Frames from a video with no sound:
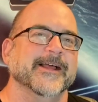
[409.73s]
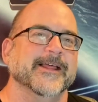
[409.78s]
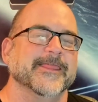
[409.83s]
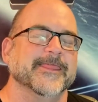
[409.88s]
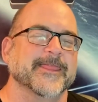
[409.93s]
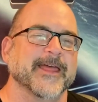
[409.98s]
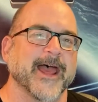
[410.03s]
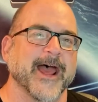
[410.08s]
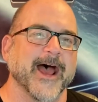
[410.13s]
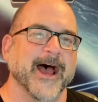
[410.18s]

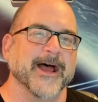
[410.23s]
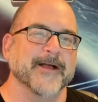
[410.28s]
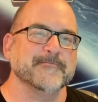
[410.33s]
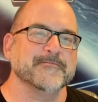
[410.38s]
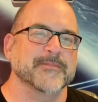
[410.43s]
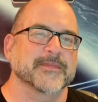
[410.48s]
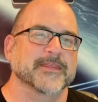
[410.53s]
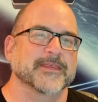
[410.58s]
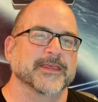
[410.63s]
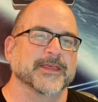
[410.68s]
that,
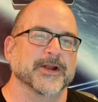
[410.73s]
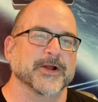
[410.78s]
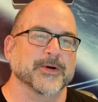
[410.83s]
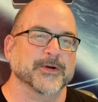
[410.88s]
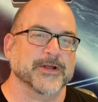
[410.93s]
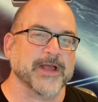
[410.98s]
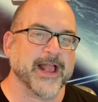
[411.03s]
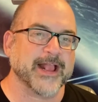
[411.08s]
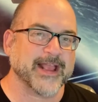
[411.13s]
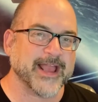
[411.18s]

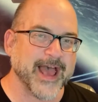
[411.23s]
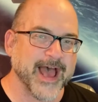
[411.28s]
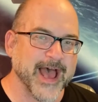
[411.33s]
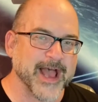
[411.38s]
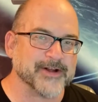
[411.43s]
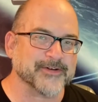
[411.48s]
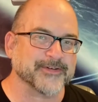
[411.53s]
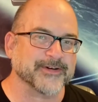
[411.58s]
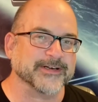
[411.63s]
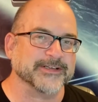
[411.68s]

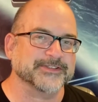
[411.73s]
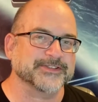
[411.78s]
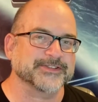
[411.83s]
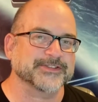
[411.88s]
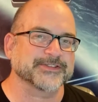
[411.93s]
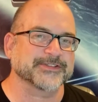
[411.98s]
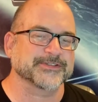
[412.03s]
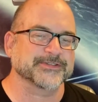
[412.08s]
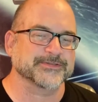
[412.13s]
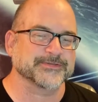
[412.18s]

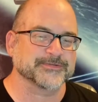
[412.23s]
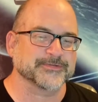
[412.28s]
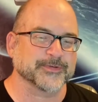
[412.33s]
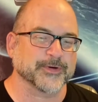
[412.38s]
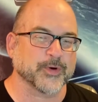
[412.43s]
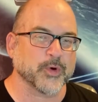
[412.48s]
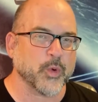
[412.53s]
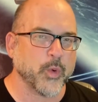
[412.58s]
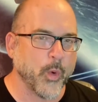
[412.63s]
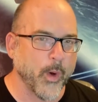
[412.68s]
Congress
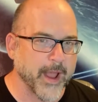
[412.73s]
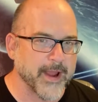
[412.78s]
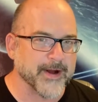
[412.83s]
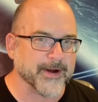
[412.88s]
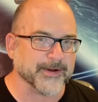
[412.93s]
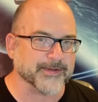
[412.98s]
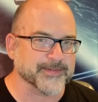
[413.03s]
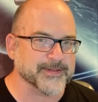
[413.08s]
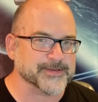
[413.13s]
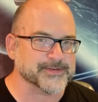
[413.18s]

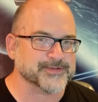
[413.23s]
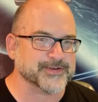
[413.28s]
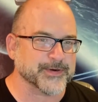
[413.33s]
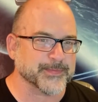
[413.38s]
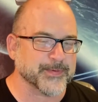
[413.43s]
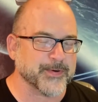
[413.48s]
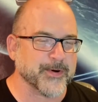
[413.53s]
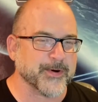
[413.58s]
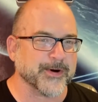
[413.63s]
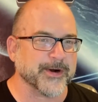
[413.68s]
required this
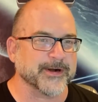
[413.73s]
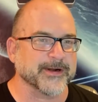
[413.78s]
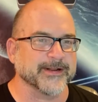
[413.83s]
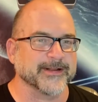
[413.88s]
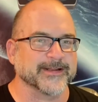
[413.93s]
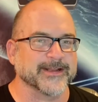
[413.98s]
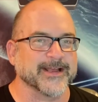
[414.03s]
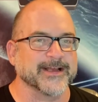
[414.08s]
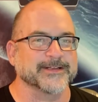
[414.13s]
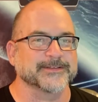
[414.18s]
report
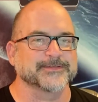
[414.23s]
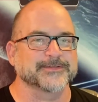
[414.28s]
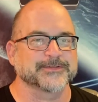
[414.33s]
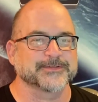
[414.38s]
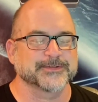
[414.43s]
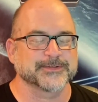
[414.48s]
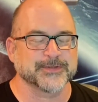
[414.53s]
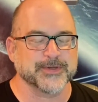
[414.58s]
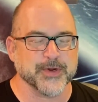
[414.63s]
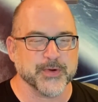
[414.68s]
and yet
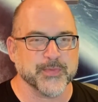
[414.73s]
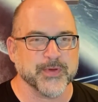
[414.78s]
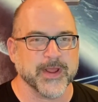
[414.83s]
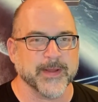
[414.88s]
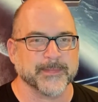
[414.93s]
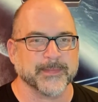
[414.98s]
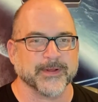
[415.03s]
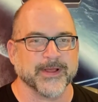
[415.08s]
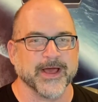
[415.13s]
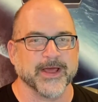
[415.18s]
two
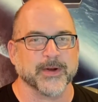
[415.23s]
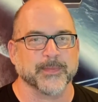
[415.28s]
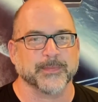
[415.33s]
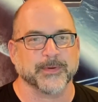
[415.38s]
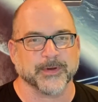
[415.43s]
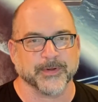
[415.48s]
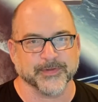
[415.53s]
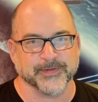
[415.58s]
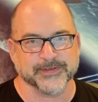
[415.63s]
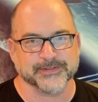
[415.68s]
people had to
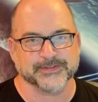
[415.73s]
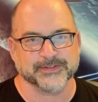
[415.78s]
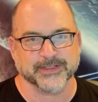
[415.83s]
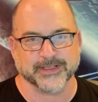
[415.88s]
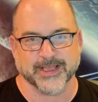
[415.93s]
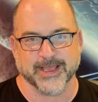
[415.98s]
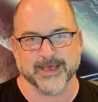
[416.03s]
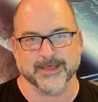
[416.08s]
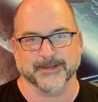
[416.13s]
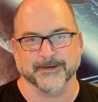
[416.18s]
pull this
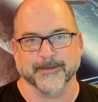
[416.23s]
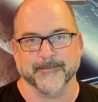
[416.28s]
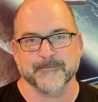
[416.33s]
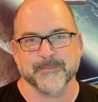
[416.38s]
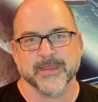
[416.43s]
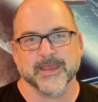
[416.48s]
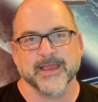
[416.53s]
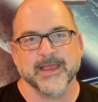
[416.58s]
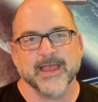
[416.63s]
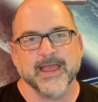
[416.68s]
together.
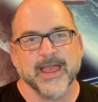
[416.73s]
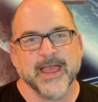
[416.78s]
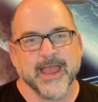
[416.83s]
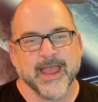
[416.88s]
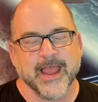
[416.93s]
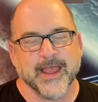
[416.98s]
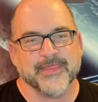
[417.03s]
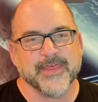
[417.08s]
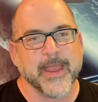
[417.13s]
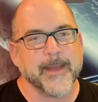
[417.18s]

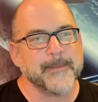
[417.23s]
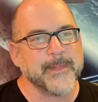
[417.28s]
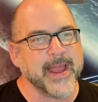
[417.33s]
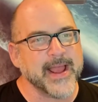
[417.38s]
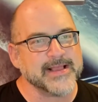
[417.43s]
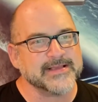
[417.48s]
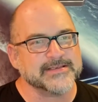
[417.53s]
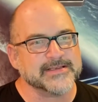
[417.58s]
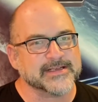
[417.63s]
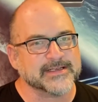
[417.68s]
And they
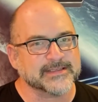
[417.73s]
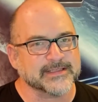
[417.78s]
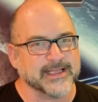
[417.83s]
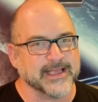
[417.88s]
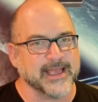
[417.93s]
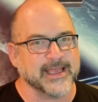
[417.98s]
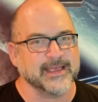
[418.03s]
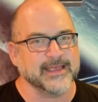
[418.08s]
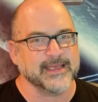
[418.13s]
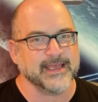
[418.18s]

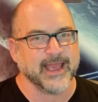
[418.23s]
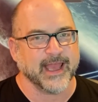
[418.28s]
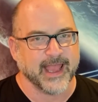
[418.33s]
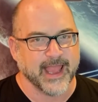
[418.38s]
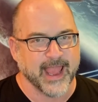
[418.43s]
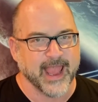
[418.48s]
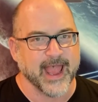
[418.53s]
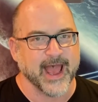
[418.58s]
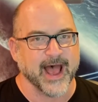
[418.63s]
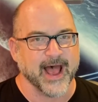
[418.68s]
basically
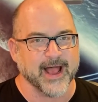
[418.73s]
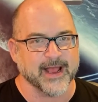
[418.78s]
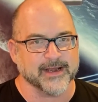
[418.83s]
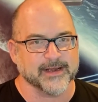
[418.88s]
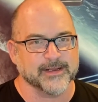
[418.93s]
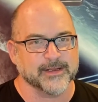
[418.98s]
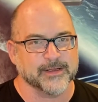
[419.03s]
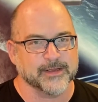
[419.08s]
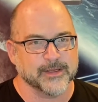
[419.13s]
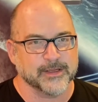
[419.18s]

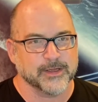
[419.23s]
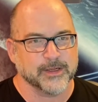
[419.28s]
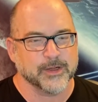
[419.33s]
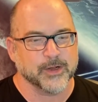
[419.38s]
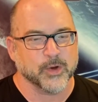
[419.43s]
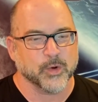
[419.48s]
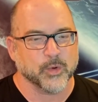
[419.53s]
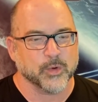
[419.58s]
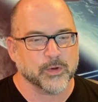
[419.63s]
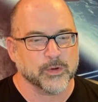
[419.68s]
had
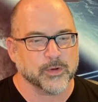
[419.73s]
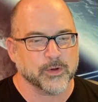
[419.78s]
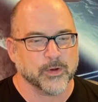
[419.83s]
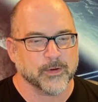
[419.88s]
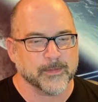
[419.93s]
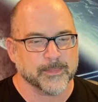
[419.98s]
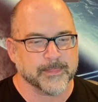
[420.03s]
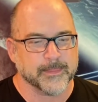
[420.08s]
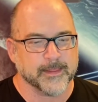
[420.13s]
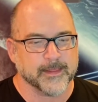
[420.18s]

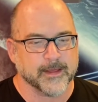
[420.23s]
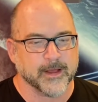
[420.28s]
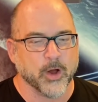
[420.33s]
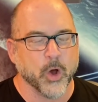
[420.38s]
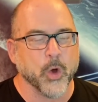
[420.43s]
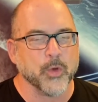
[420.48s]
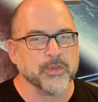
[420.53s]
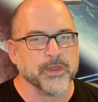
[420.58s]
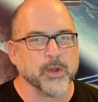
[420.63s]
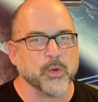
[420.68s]

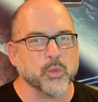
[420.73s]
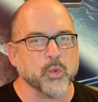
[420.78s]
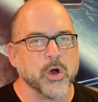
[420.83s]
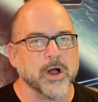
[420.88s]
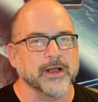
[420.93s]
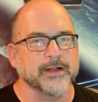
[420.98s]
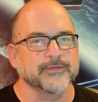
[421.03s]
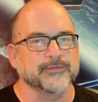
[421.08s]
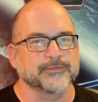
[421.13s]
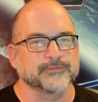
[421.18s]
only
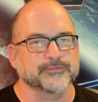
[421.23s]
one